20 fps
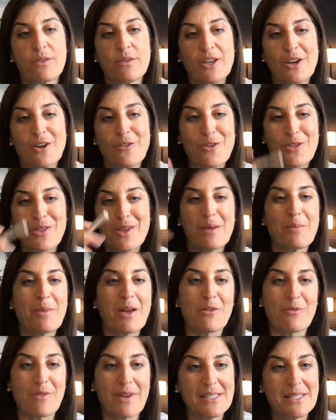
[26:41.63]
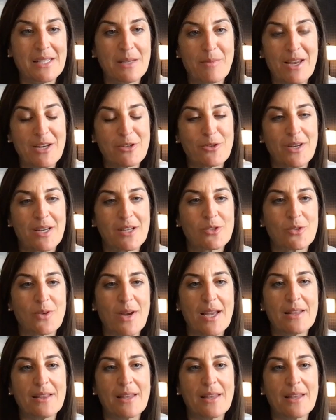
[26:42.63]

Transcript: if you think about a RACI matrix, right?